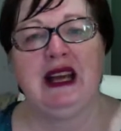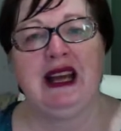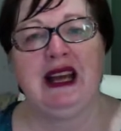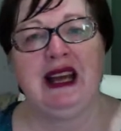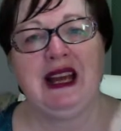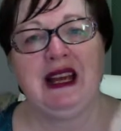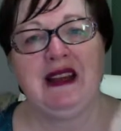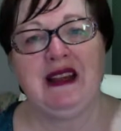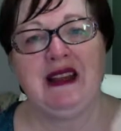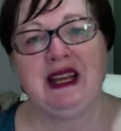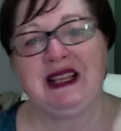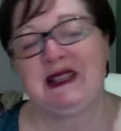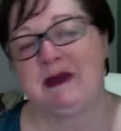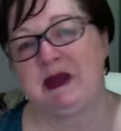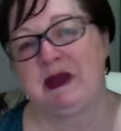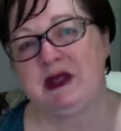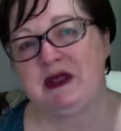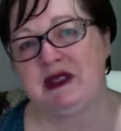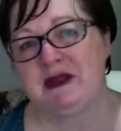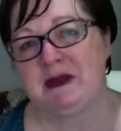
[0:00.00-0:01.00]
And that's
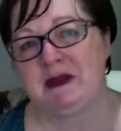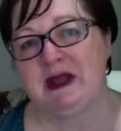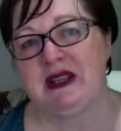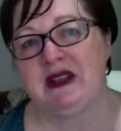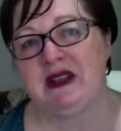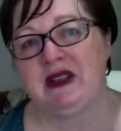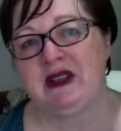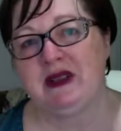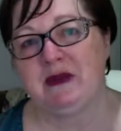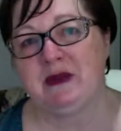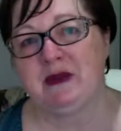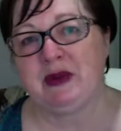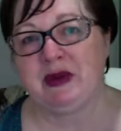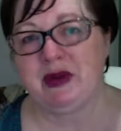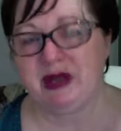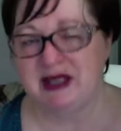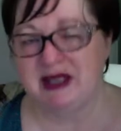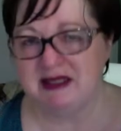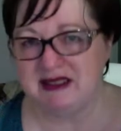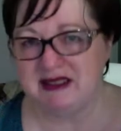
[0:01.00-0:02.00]
because we're not
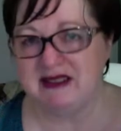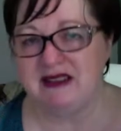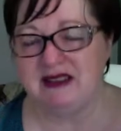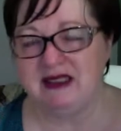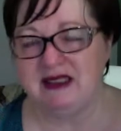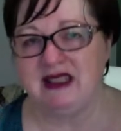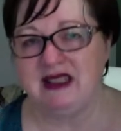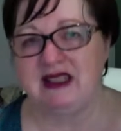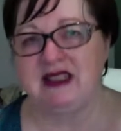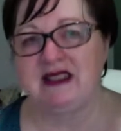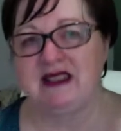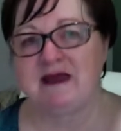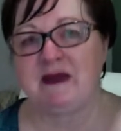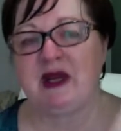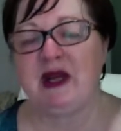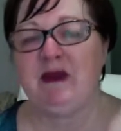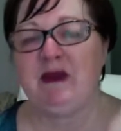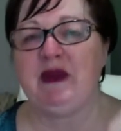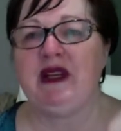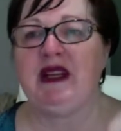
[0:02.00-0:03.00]
present in this
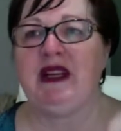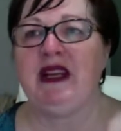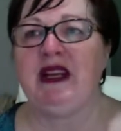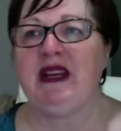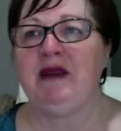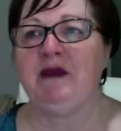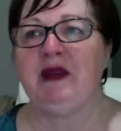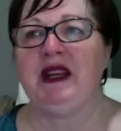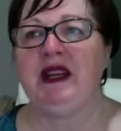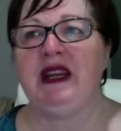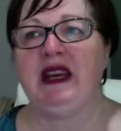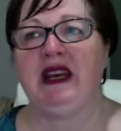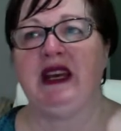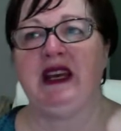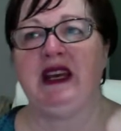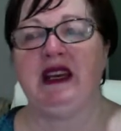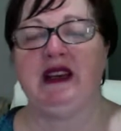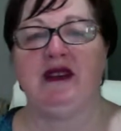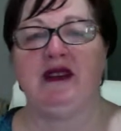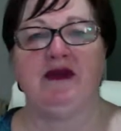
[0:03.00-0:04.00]
moment and we
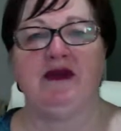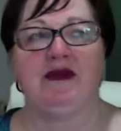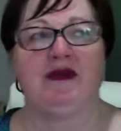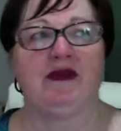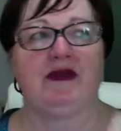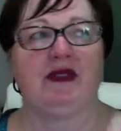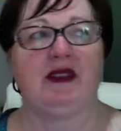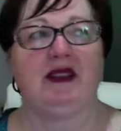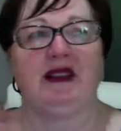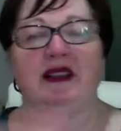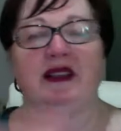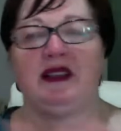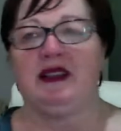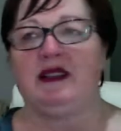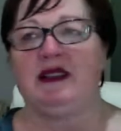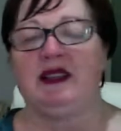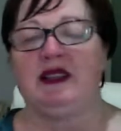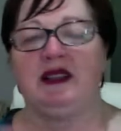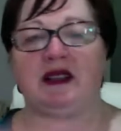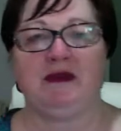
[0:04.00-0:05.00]
have
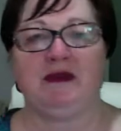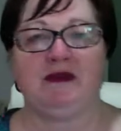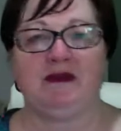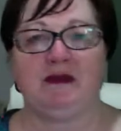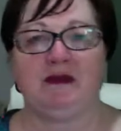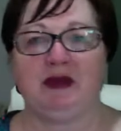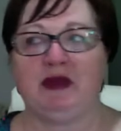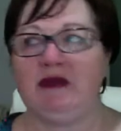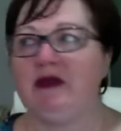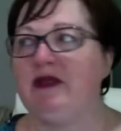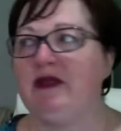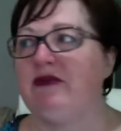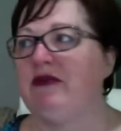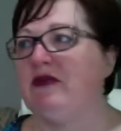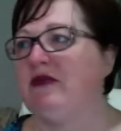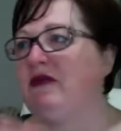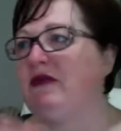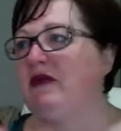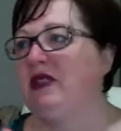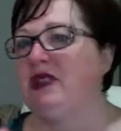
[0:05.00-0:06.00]
no
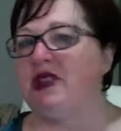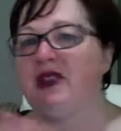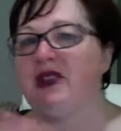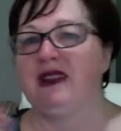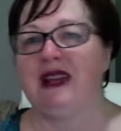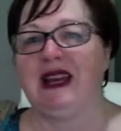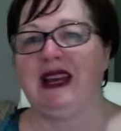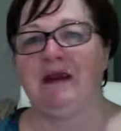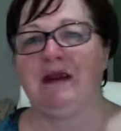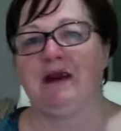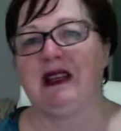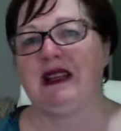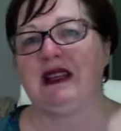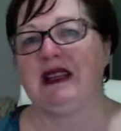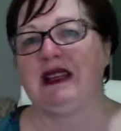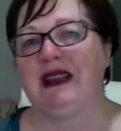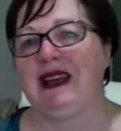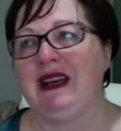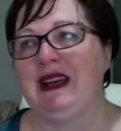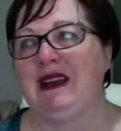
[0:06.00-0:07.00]
peripheral vision
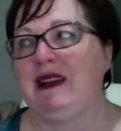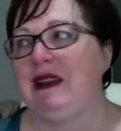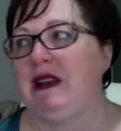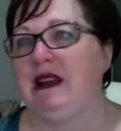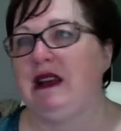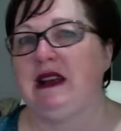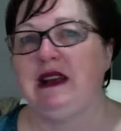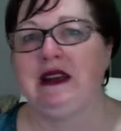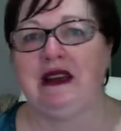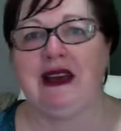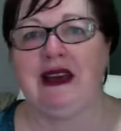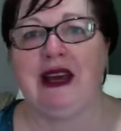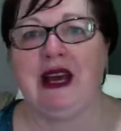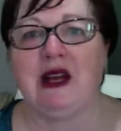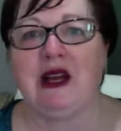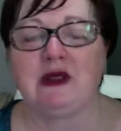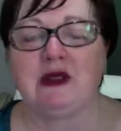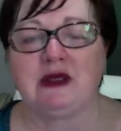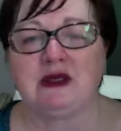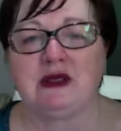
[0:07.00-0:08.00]
happening out there
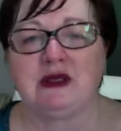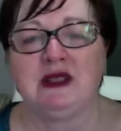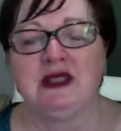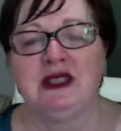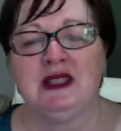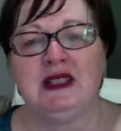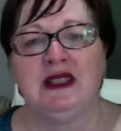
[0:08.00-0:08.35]
at all.